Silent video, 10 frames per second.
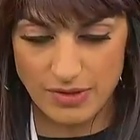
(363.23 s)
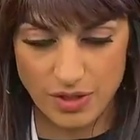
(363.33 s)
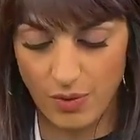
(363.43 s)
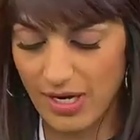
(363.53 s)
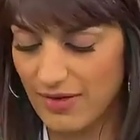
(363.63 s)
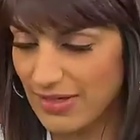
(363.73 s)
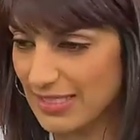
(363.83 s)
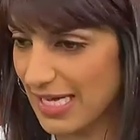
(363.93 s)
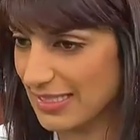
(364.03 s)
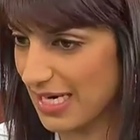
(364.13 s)
don't have an
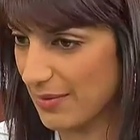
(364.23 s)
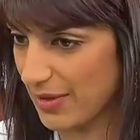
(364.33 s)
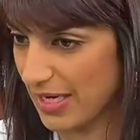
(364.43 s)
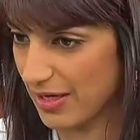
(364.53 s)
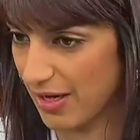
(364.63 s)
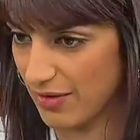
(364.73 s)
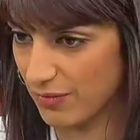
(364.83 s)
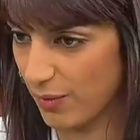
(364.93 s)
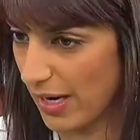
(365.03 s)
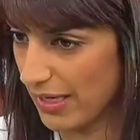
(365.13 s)
exact timeline
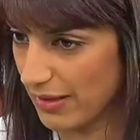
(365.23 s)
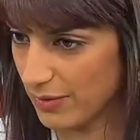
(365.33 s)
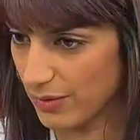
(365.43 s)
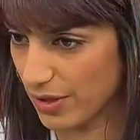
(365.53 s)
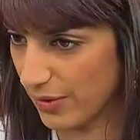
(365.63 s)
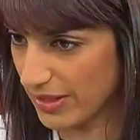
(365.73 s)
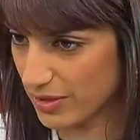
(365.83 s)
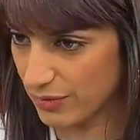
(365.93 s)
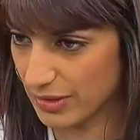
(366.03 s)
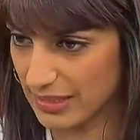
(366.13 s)
of when we're going
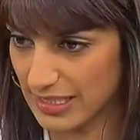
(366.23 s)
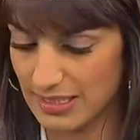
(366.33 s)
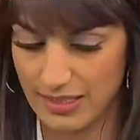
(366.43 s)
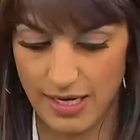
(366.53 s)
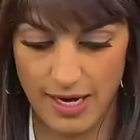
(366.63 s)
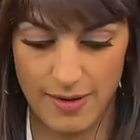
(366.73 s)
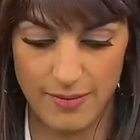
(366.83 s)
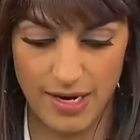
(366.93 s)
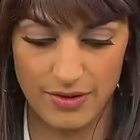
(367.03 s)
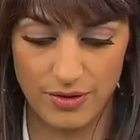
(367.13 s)
to release
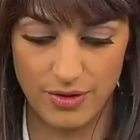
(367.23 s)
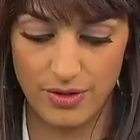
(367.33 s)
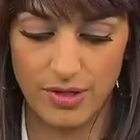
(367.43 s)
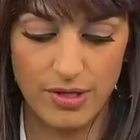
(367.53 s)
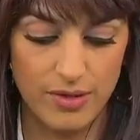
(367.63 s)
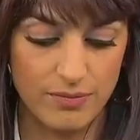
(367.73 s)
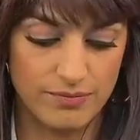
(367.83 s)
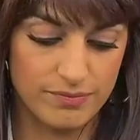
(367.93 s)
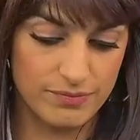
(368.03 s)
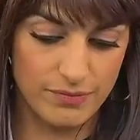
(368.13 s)
um, either
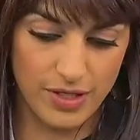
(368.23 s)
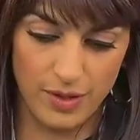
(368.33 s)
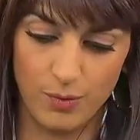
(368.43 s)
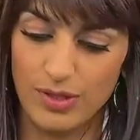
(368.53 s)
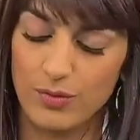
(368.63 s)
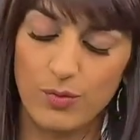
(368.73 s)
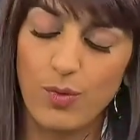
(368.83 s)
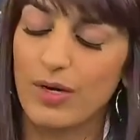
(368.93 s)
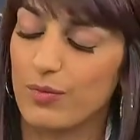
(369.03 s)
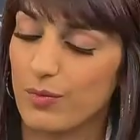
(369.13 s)
you know what
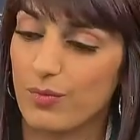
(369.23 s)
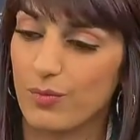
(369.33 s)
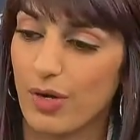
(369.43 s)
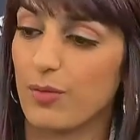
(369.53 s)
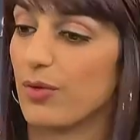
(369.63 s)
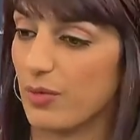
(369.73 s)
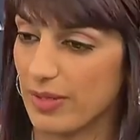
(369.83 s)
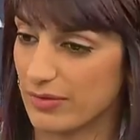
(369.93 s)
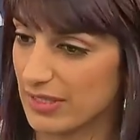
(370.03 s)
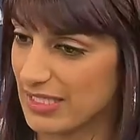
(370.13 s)
what what will
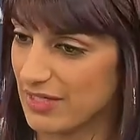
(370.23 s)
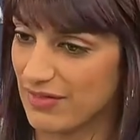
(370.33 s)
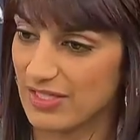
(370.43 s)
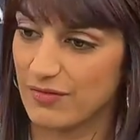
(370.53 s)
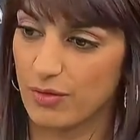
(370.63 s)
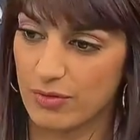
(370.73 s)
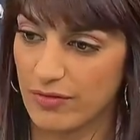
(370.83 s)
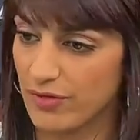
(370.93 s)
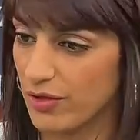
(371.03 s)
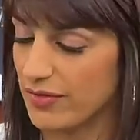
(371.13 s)
be released if it's the full
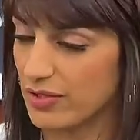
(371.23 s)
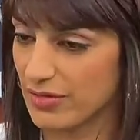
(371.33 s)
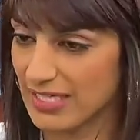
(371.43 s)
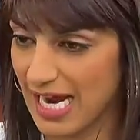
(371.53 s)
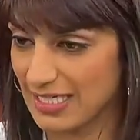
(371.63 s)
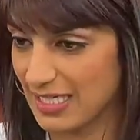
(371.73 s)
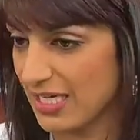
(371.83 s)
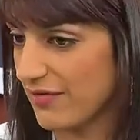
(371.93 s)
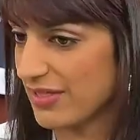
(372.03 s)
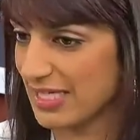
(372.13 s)
review if it's
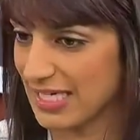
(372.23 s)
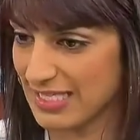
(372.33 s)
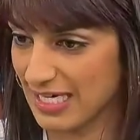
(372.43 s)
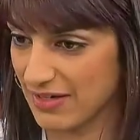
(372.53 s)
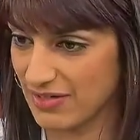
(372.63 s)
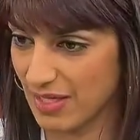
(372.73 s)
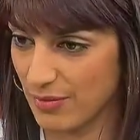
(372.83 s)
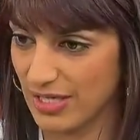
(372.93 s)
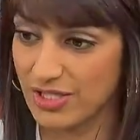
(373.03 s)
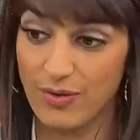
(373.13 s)
redacted if it's an executive
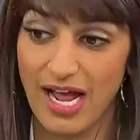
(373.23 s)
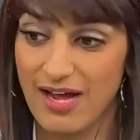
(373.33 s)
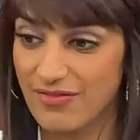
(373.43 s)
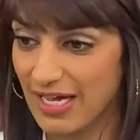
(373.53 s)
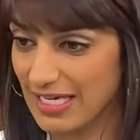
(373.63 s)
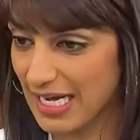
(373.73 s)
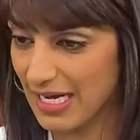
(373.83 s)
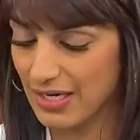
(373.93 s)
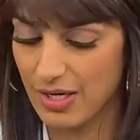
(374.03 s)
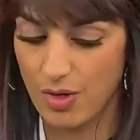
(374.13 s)
summary don't have that
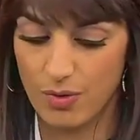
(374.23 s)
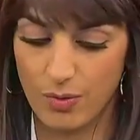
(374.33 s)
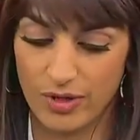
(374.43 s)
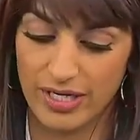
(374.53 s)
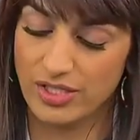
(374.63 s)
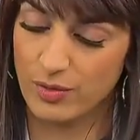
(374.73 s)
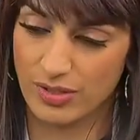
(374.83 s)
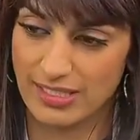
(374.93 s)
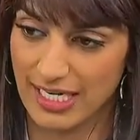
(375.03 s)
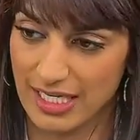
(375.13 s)
yet we're working
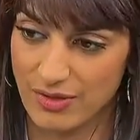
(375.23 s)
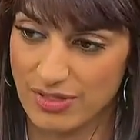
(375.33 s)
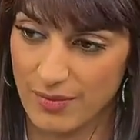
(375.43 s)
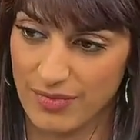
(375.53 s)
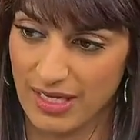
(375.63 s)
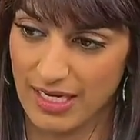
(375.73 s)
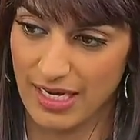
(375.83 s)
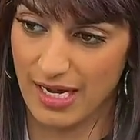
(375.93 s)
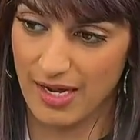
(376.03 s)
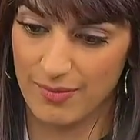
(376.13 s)
towards getting you
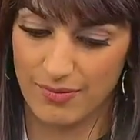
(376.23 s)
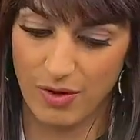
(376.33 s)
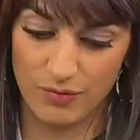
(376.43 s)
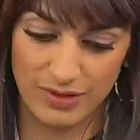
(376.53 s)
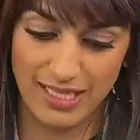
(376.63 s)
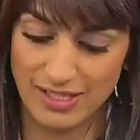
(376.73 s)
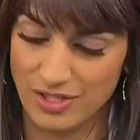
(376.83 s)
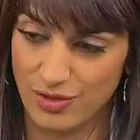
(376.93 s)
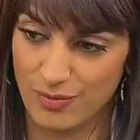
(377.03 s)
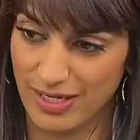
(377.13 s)
something um, hopefully that's
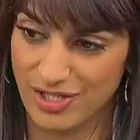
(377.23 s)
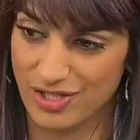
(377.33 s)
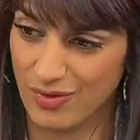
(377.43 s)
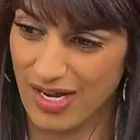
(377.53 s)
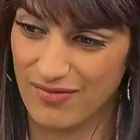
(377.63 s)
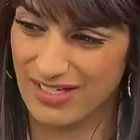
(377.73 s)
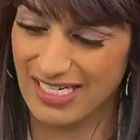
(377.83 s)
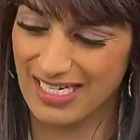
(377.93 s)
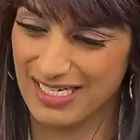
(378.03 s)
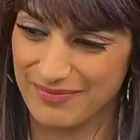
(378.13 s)
soon but i just don't have the
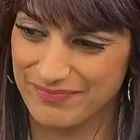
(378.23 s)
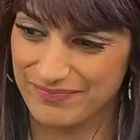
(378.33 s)
date yet